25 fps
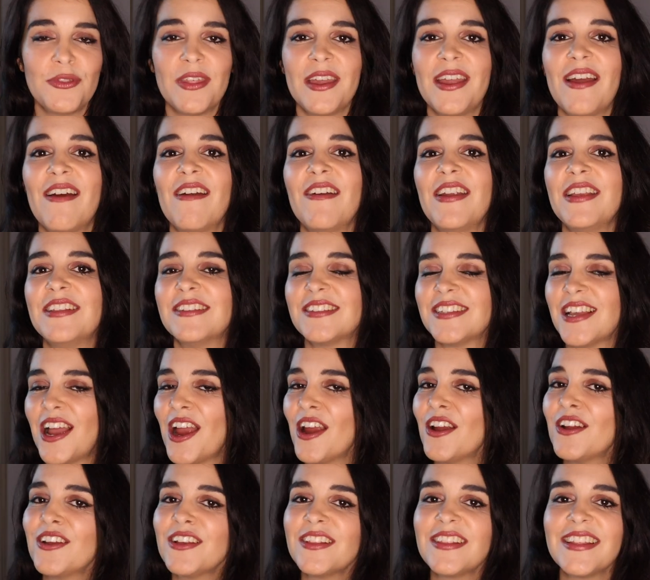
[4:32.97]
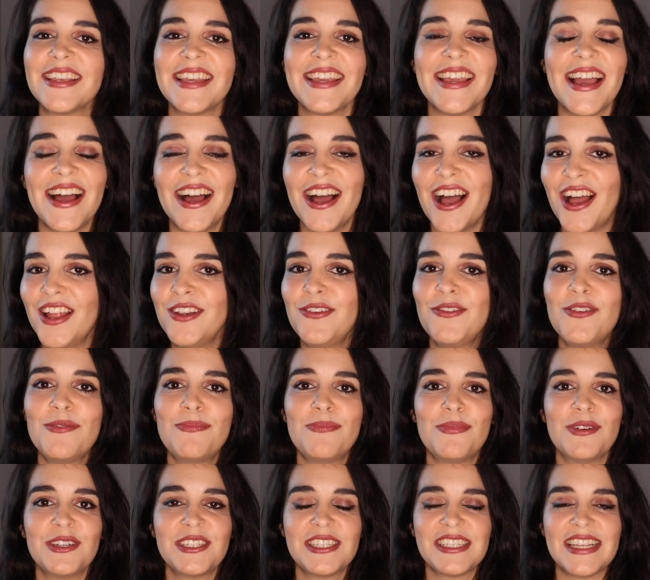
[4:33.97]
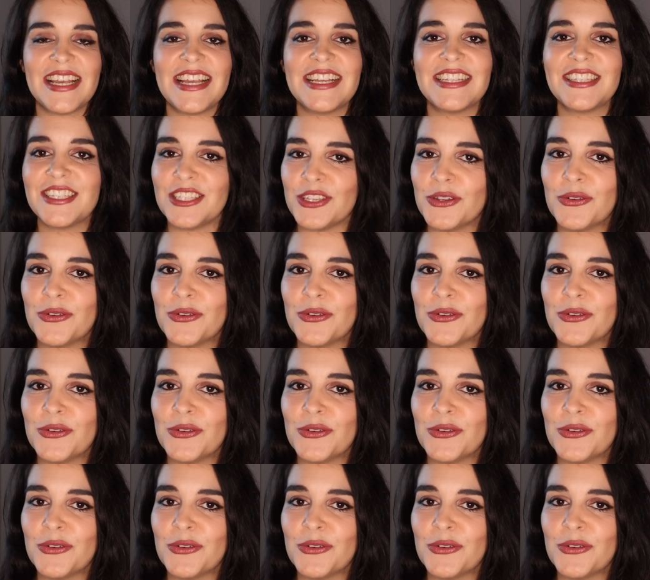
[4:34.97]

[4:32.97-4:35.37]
They are entirely 100%